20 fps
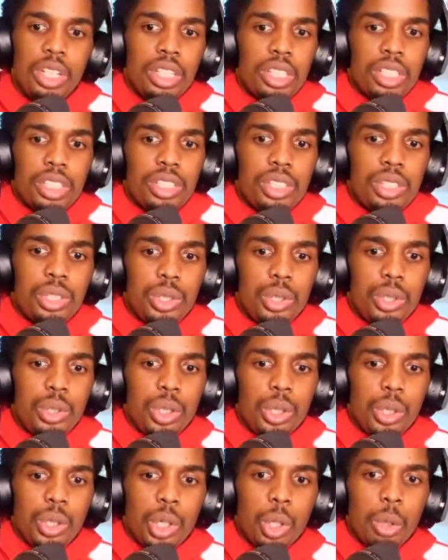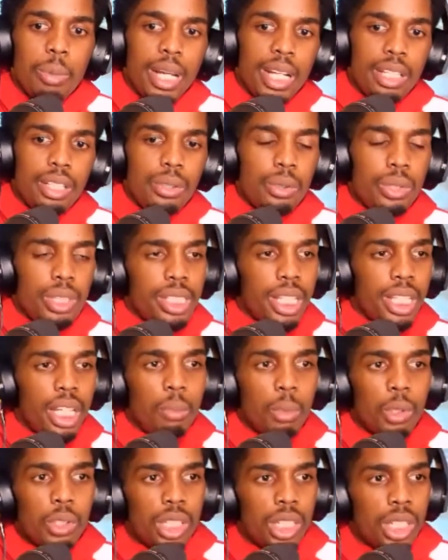to you know go back and do the same
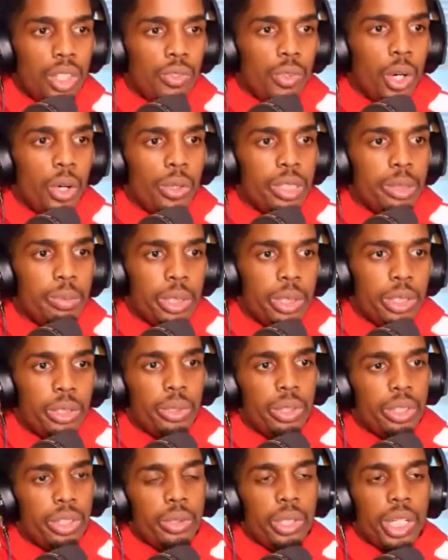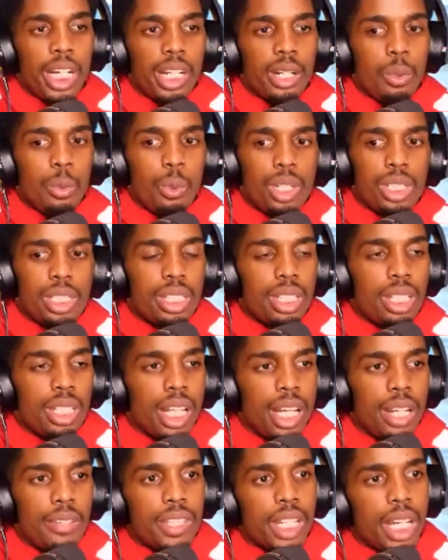old thing you've always been doing you got a once in a
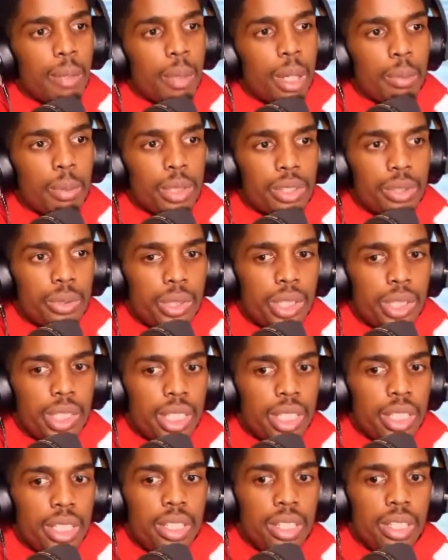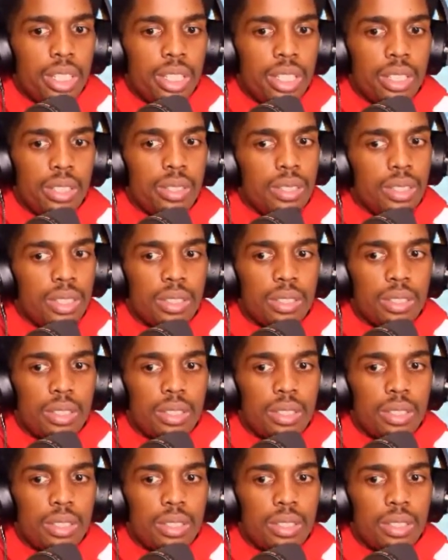lifetime opportunity and